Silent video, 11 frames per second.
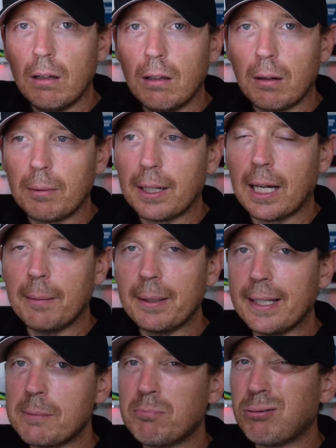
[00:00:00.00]
and I'm gonna come in,
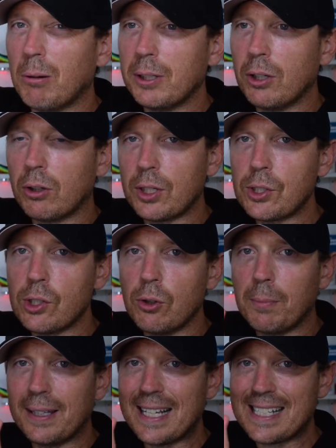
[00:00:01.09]
that's probably not gonna zoom,
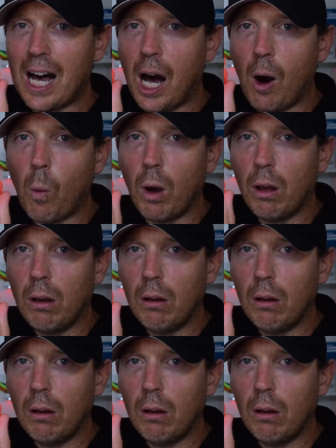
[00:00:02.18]
but there's a hole.